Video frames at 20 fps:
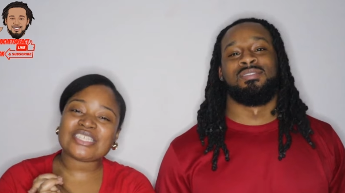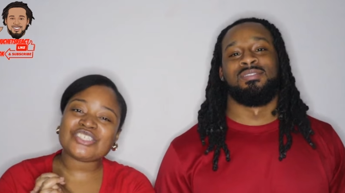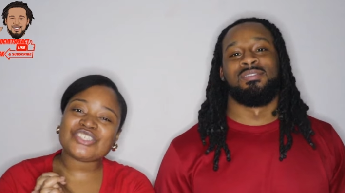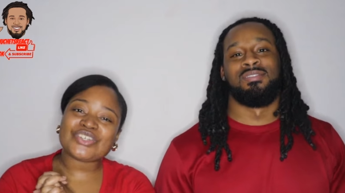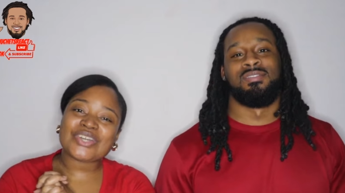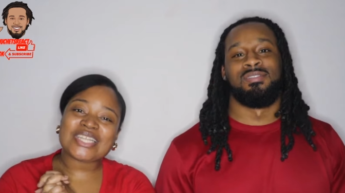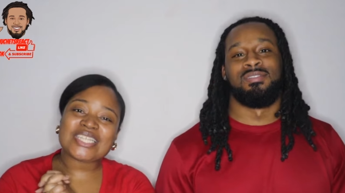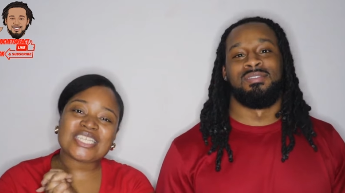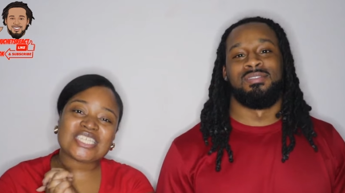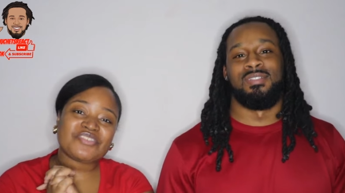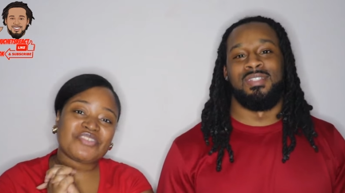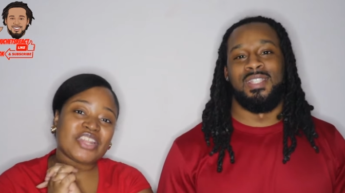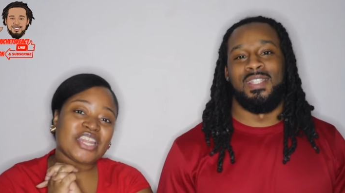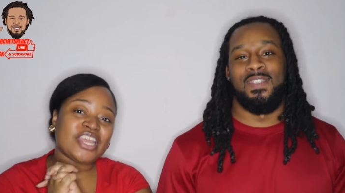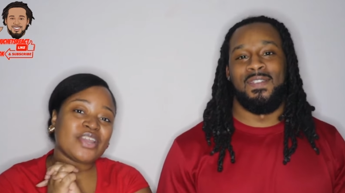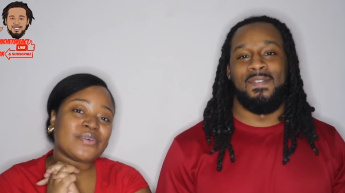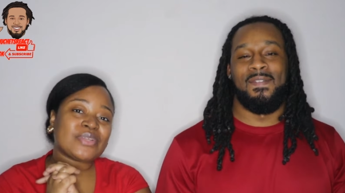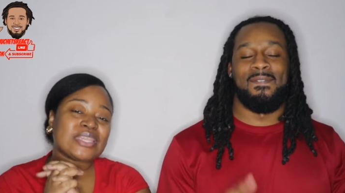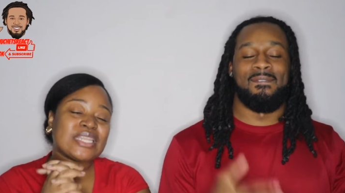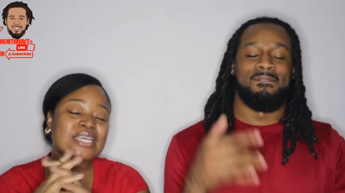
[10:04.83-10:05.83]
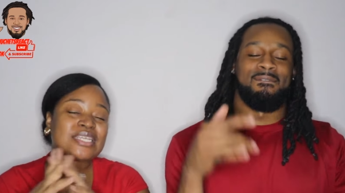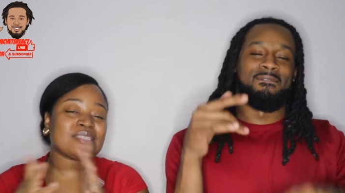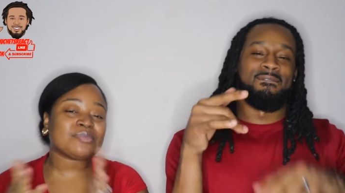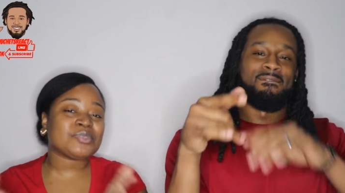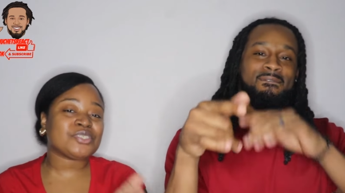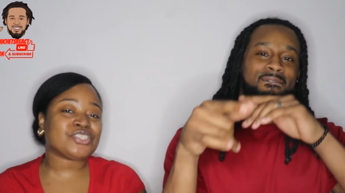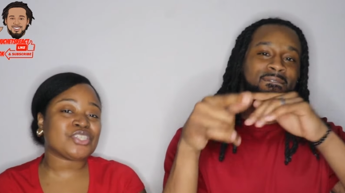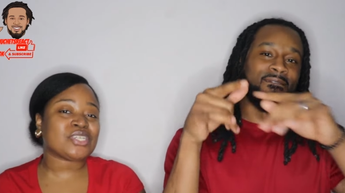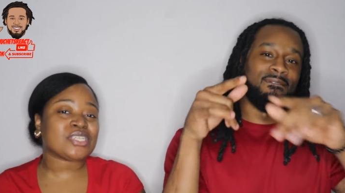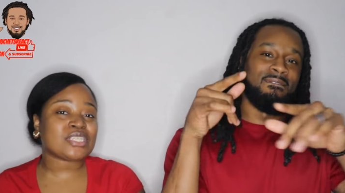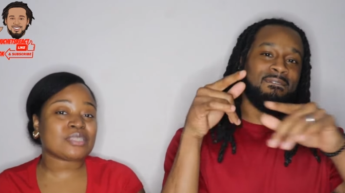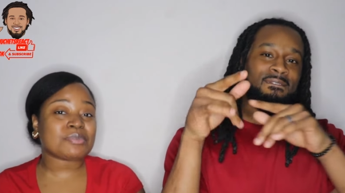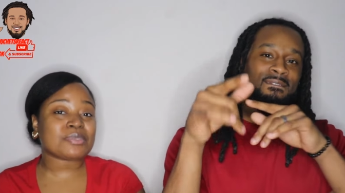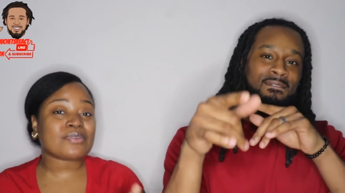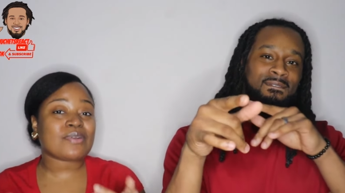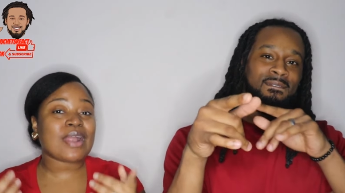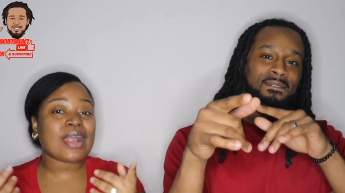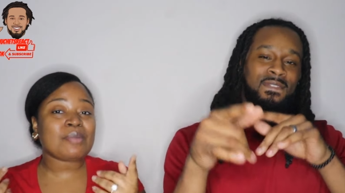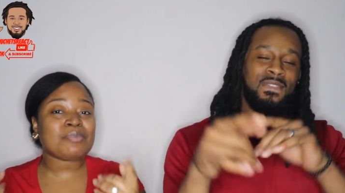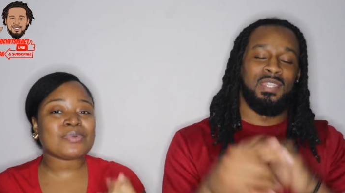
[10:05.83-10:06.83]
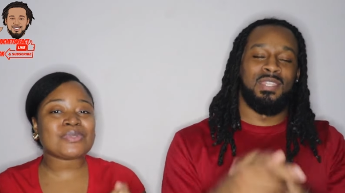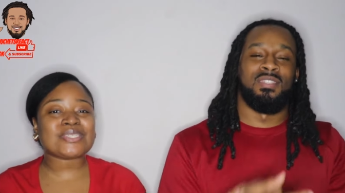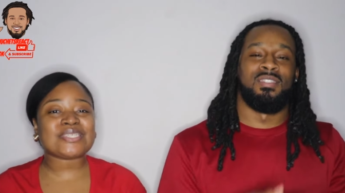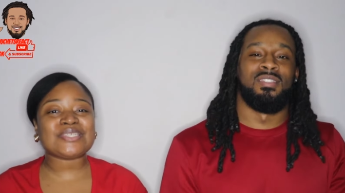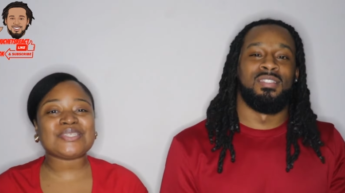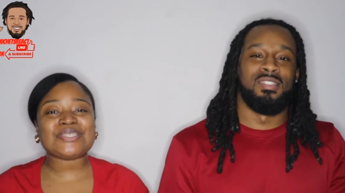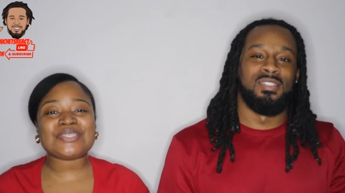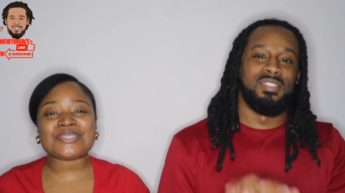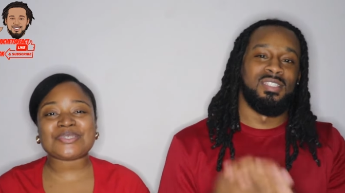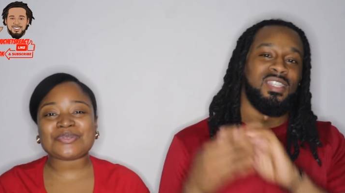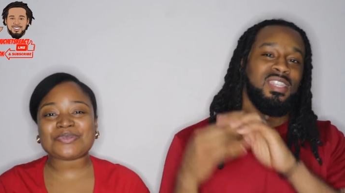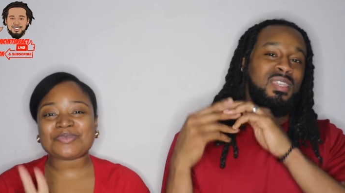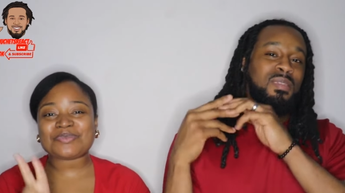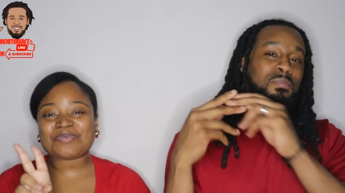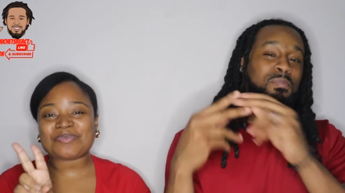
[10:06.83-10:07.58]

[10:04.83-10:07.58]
Speaker 1: enjoyed this video with us. Be sure to subscribe. We'll see you soon.